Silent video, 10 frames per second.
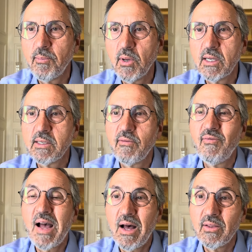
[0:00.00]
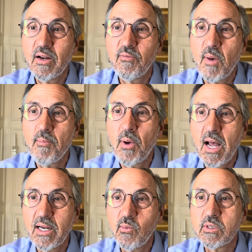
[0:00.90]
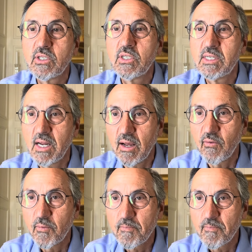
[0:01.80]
because I found that if my body was stiff,